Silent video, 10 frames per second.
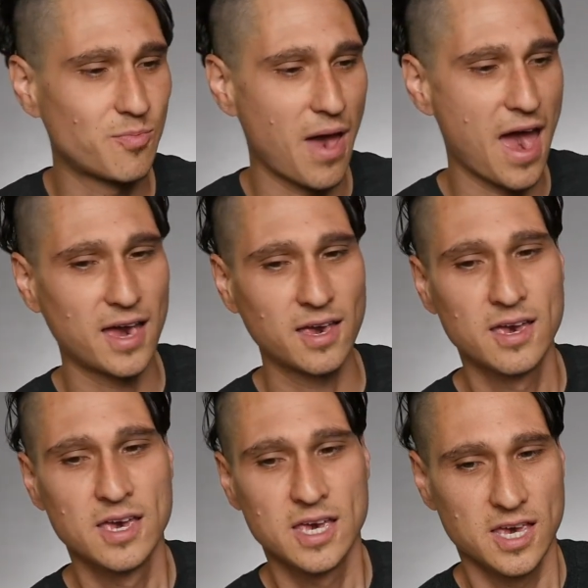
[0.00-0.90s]
bag
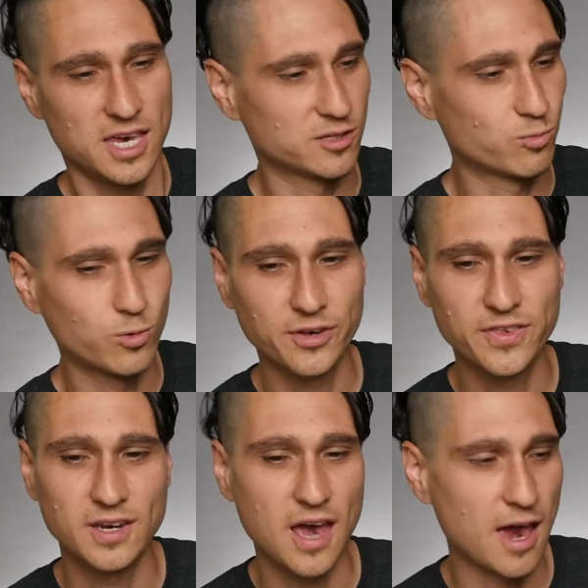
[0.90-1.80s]
is worth it.